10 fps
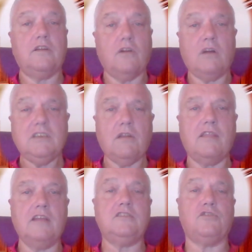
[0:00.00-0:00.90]
The cost
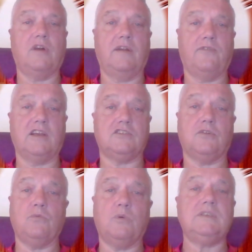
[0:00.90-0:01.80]
of this
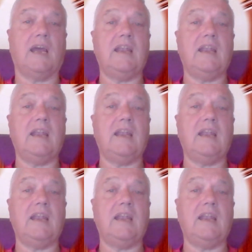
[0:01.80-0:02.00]
renovation was